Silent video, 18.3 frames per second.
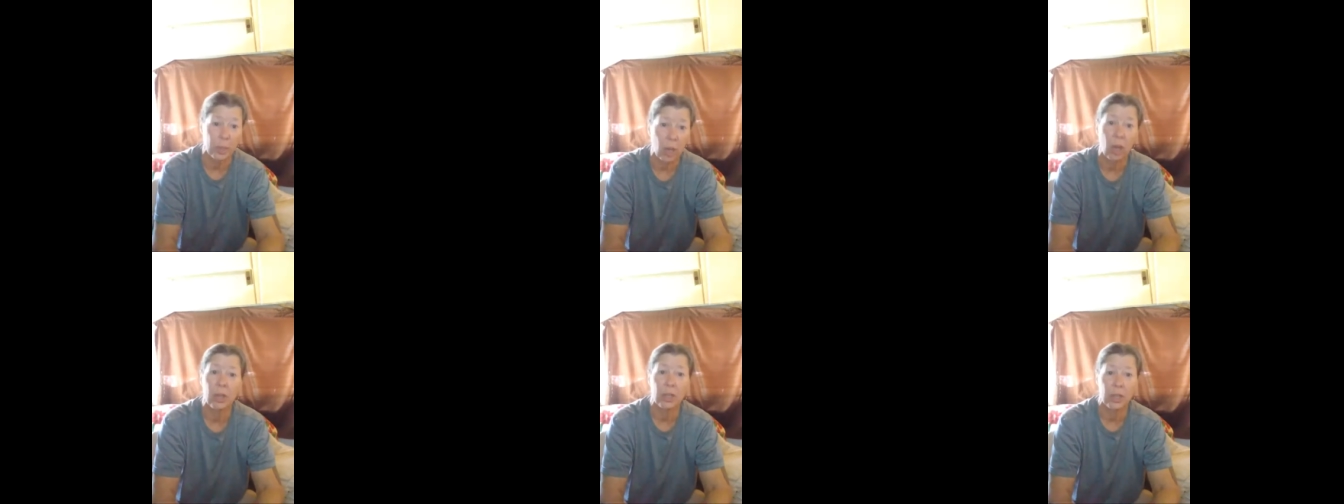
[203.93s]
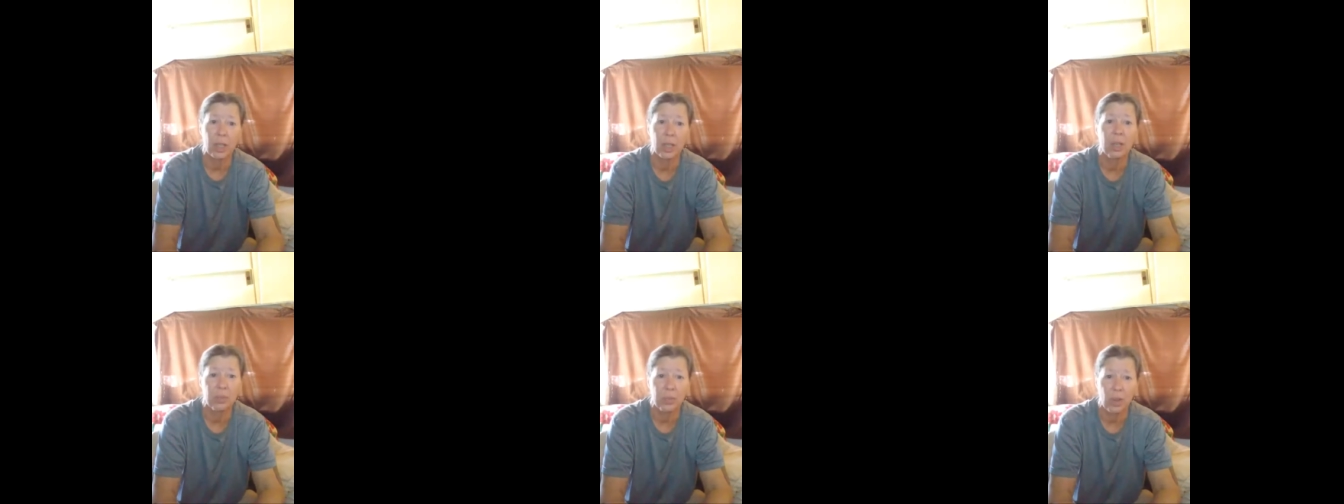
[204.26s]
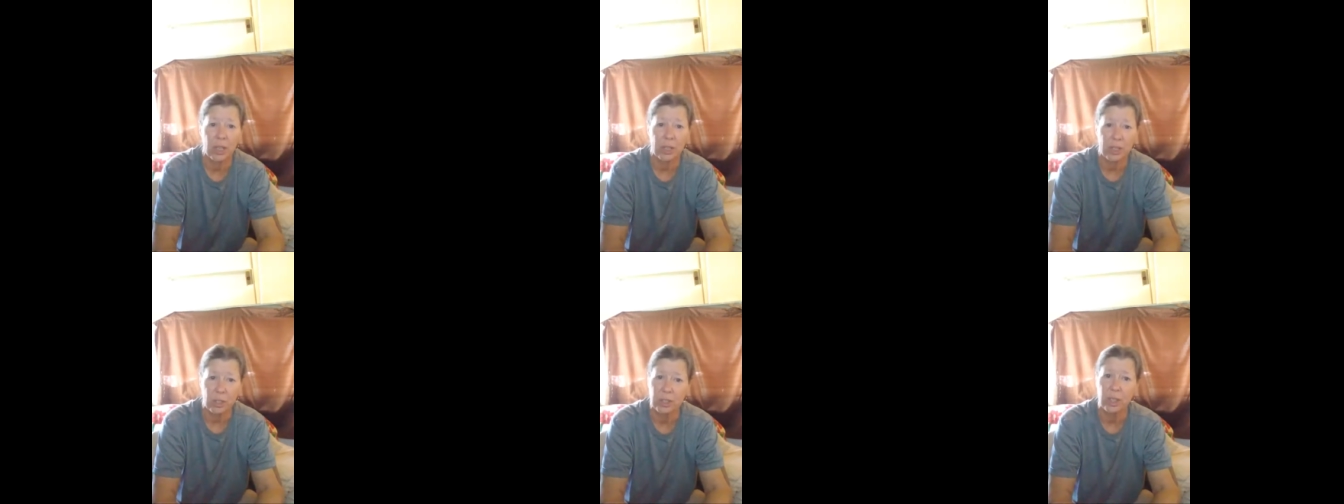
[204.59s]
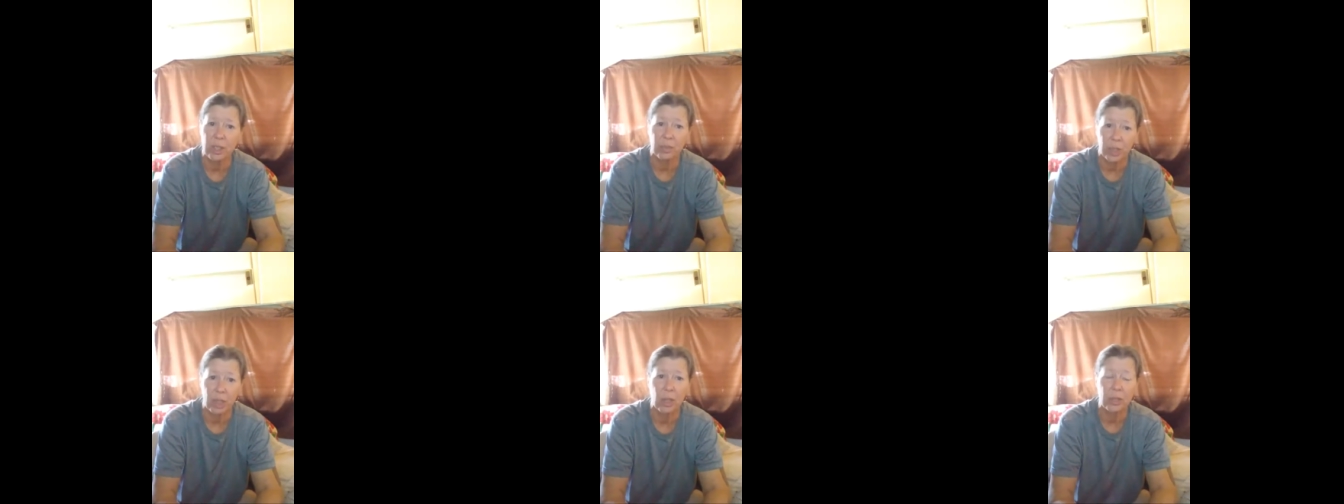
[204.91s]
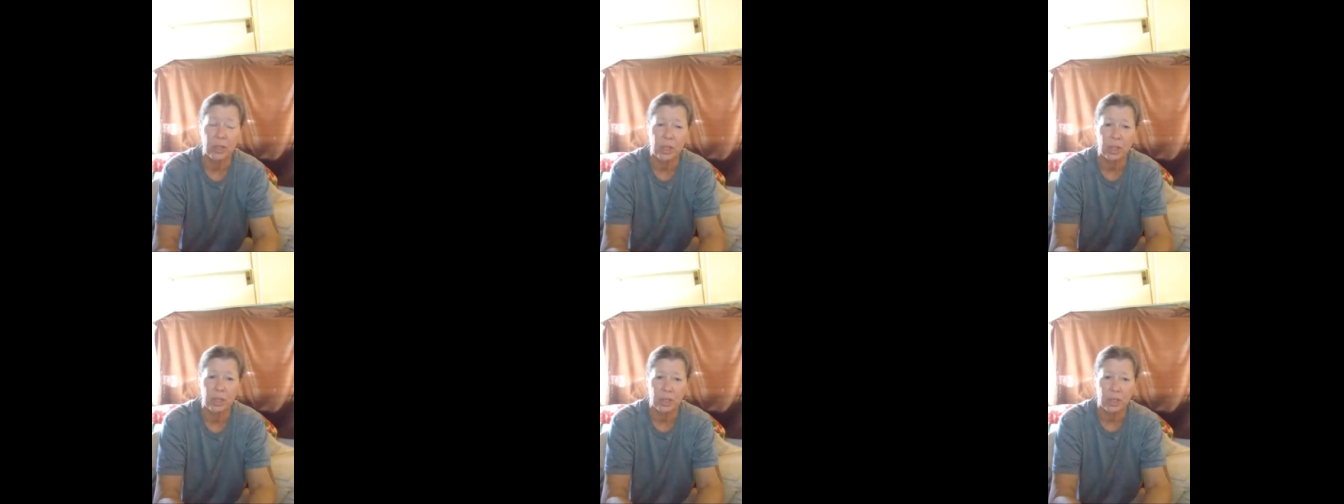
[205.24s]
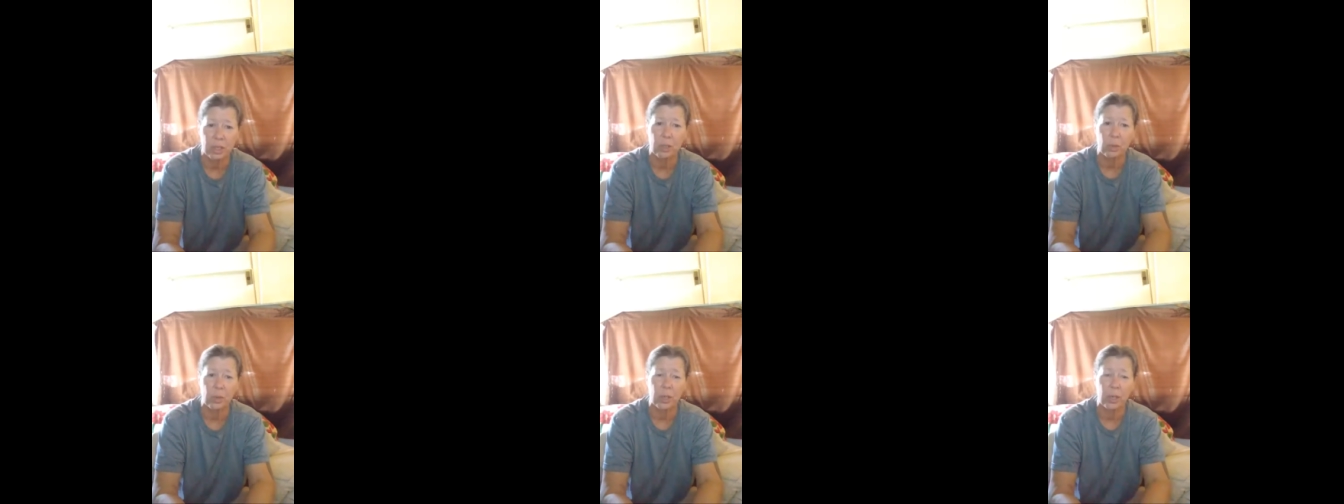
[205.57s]
We are going to need fosters if it goes in
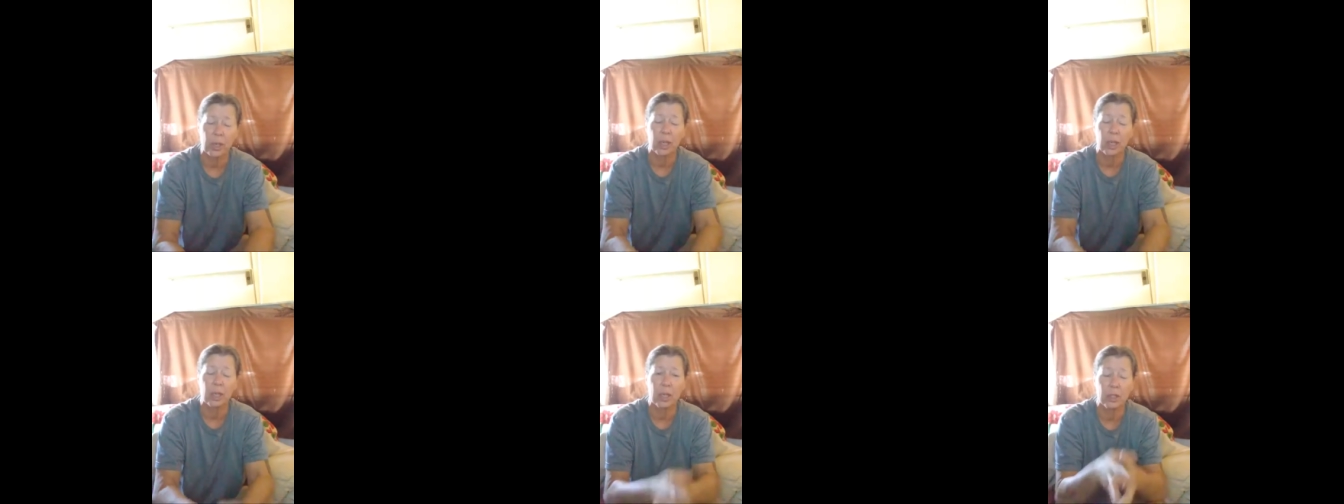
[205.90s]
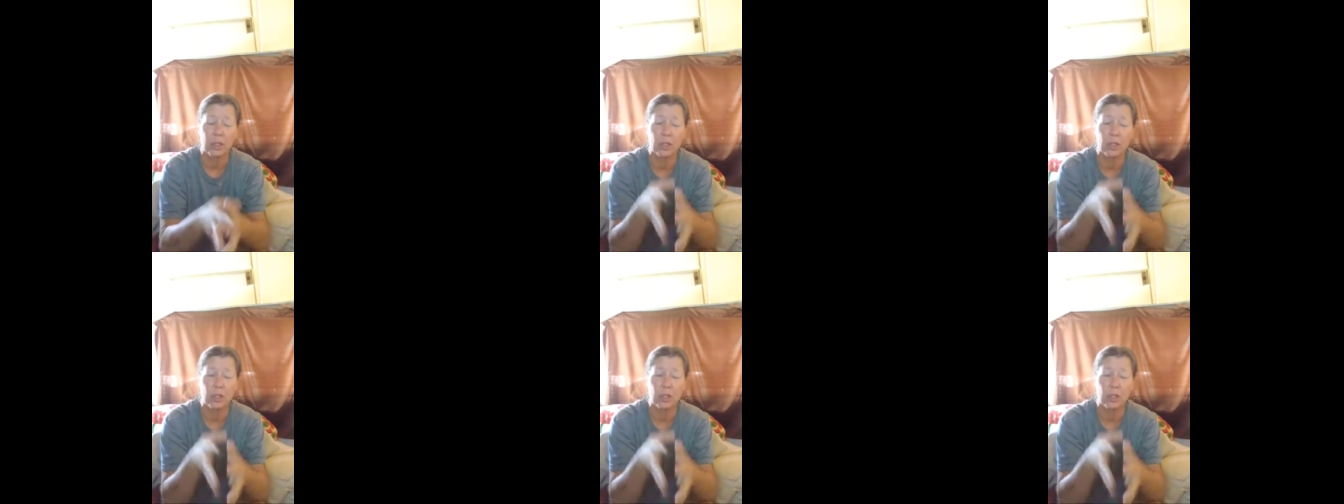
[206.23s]
the